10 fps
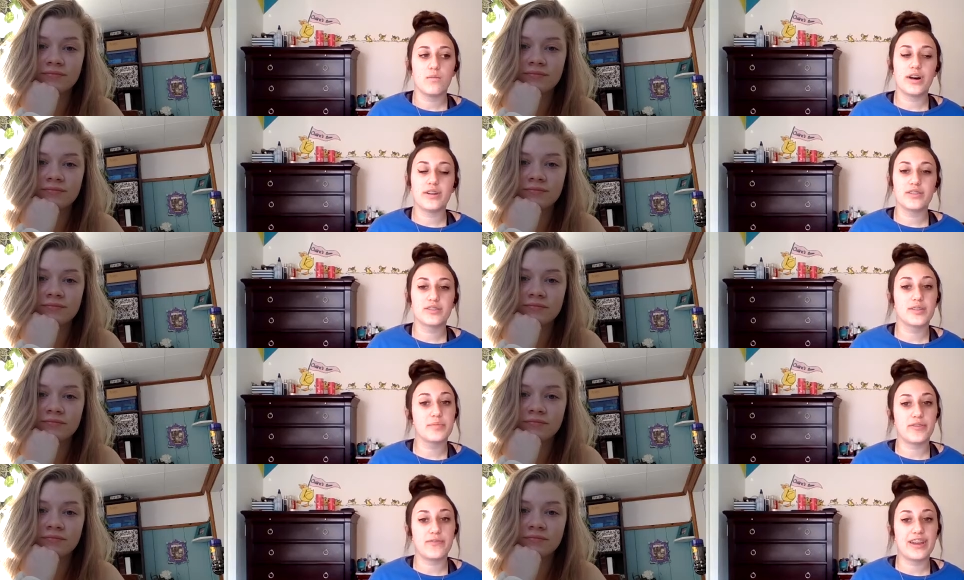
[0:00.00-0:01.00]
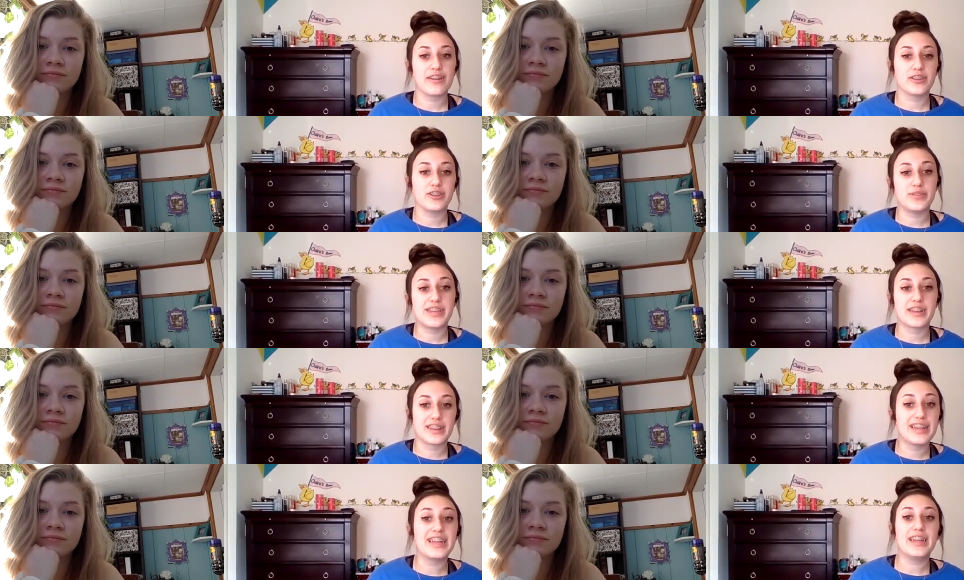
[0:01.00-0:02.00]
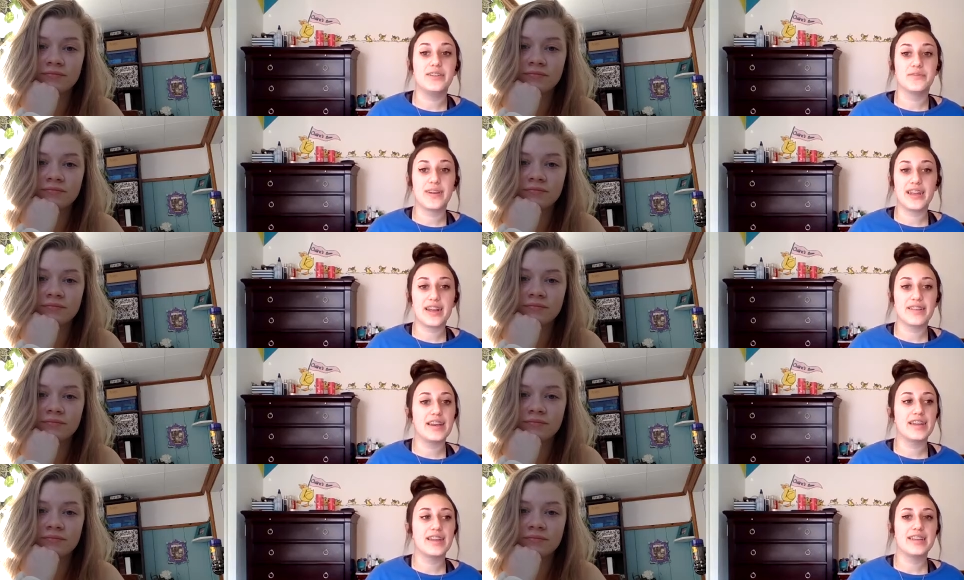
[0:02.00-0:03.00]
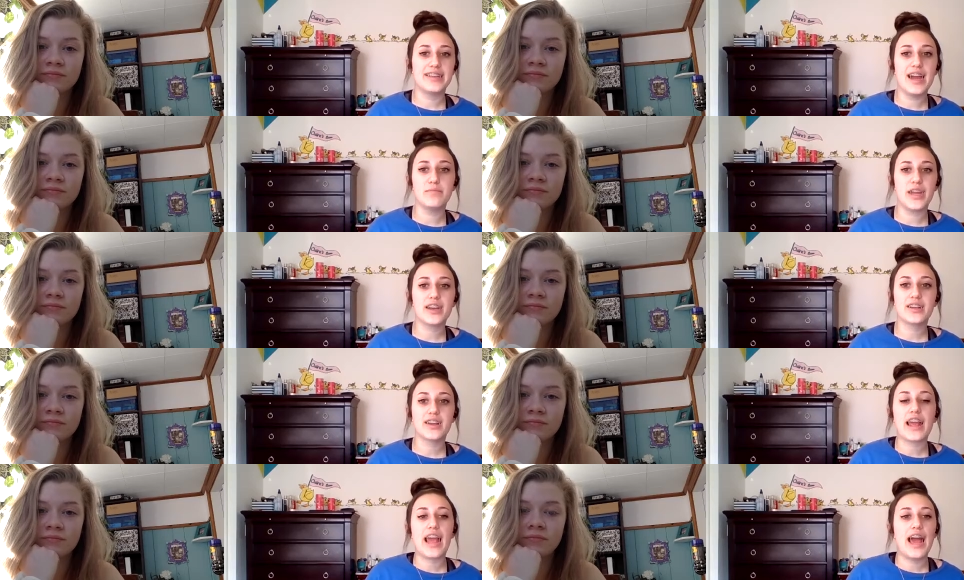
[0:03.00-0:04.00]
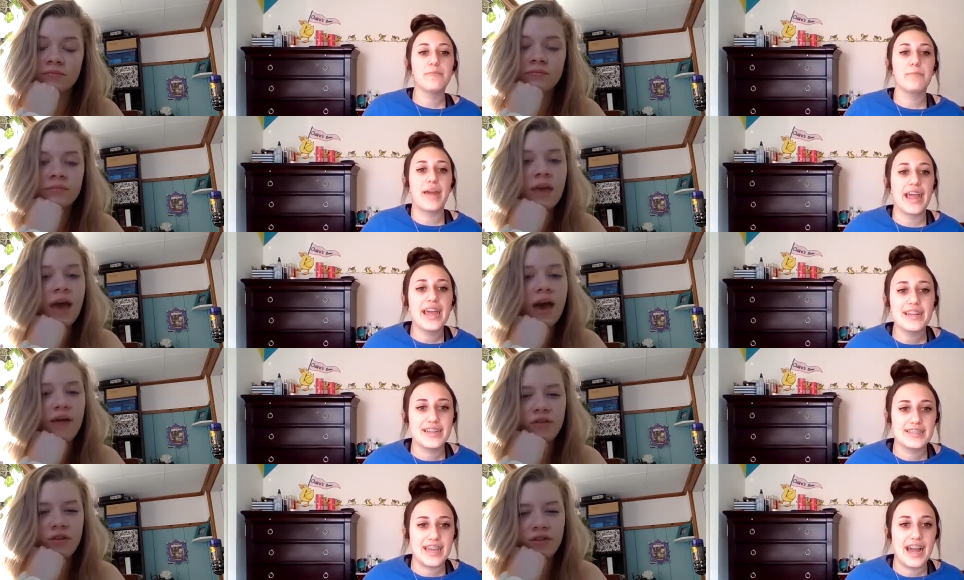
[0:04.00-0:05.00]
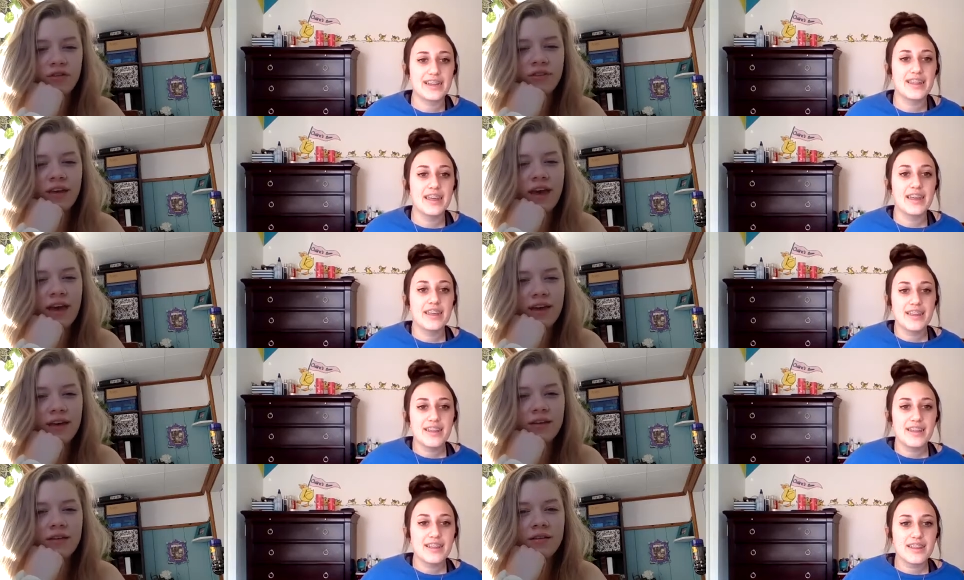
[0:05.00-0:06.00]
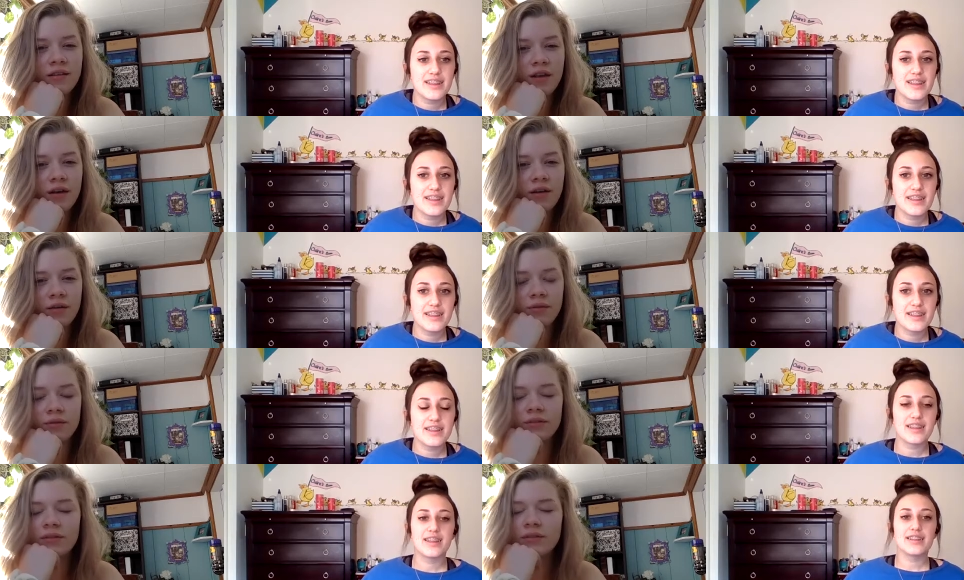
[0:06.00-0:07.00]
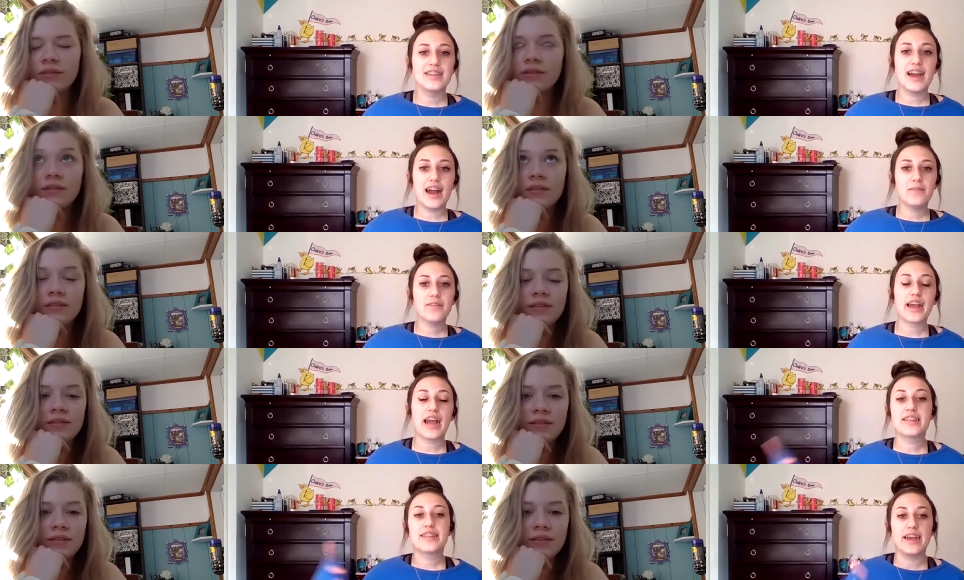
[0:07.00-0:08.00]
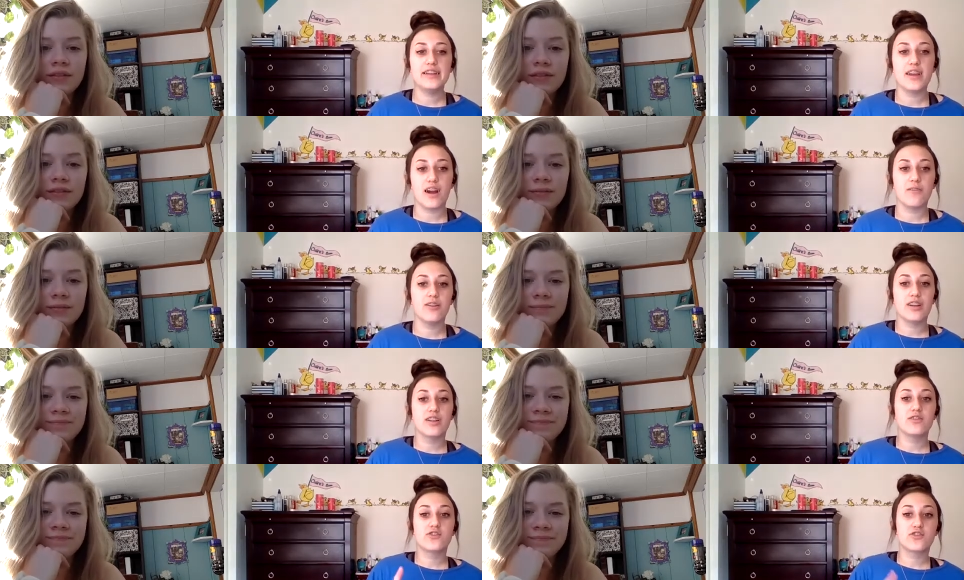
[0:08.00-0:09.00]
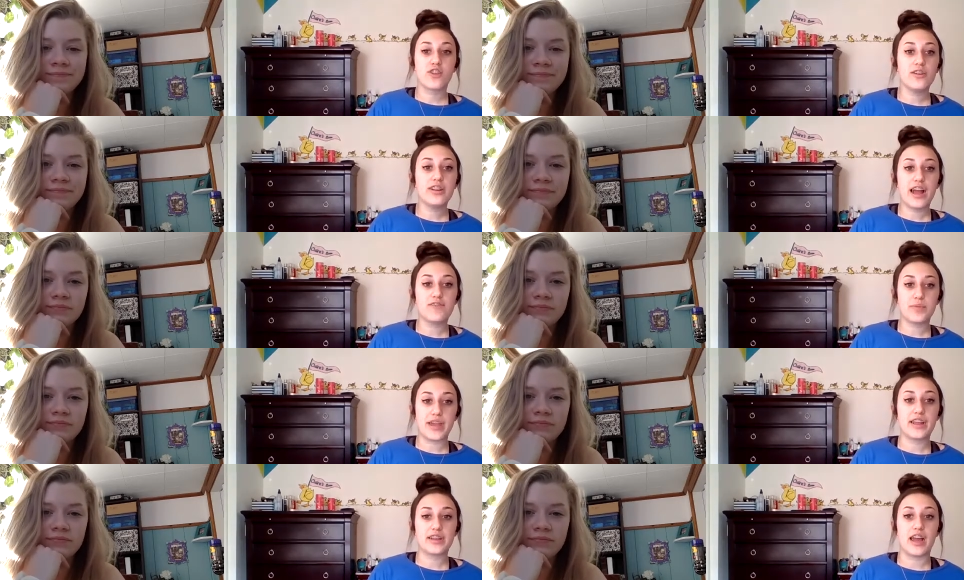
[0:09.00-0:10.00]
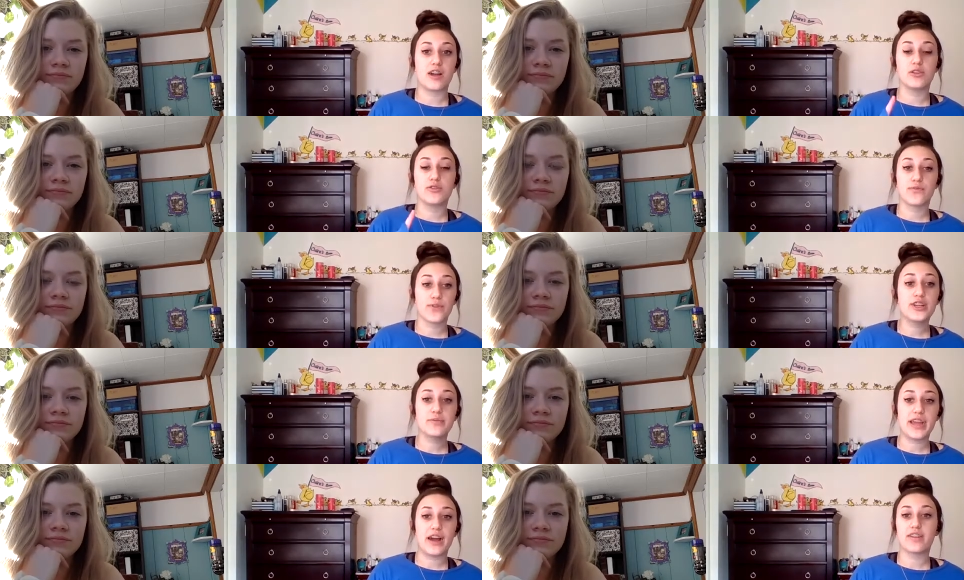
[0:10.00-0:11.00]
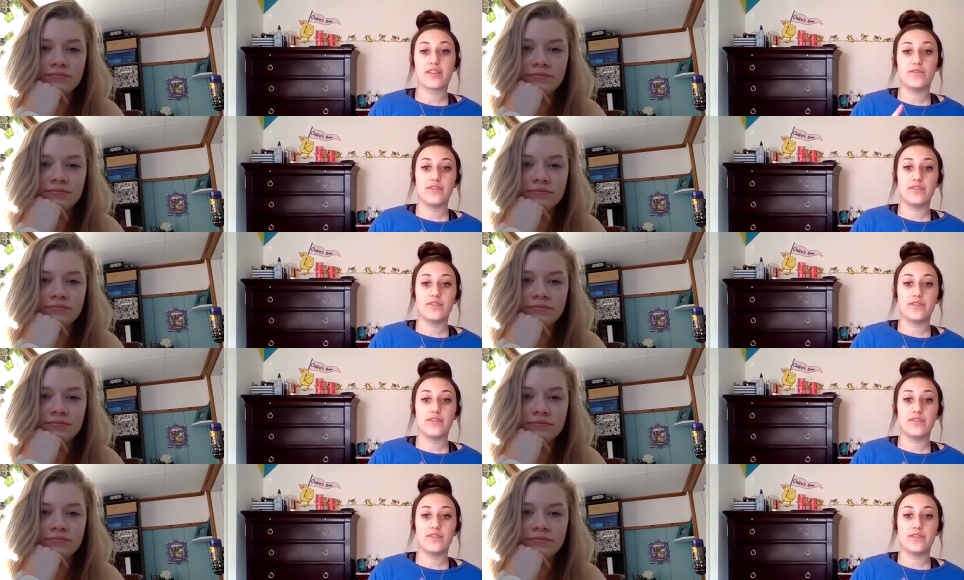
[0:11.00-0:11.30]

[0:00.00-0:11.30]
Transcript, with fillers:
Speaker 1: "Well, to be fair, you did leave," and I said, "Yeah, man," because I had a panic After attack.
Speaker 2: Saying no.
Speaker 1: Yeah, I was like, I said no. Started to have a panic attack, which freaked me out because